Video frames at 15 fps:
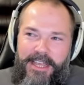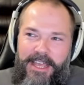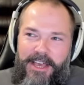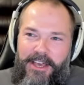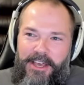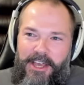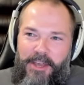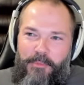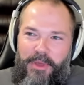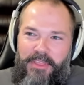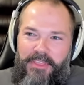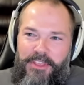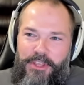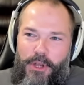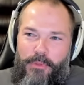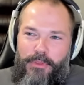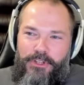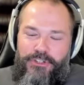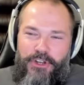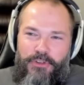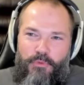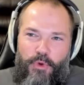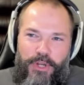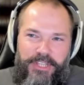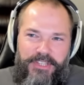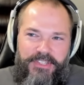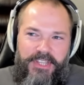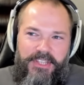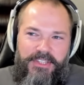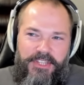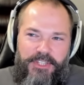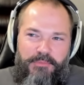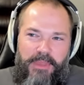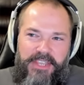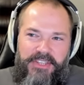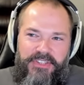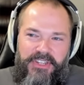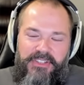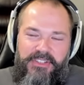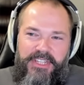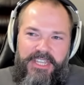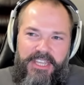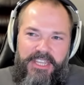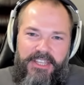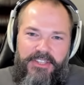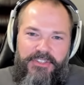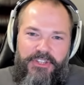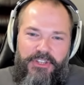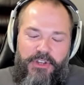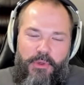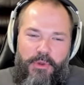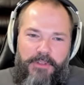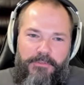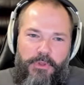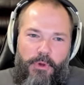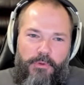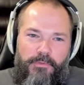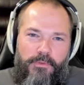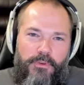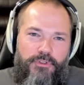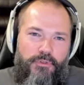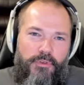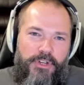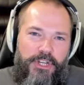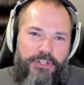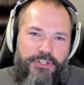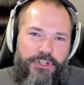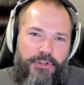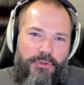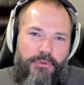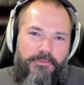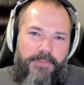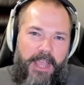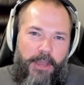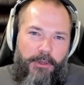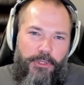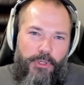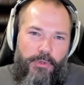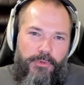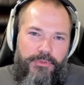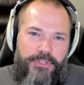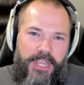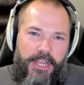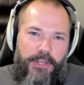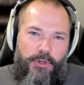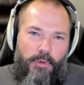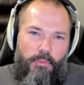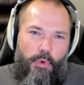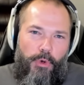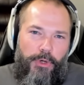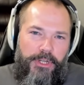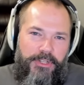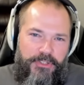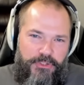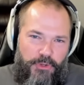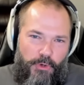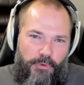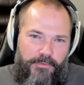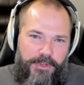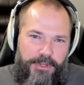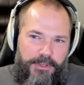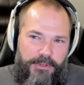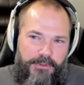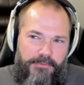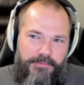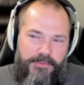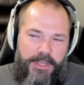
But you know, the general consensus basically is, you know, if you're for traditional values and you're more conservative,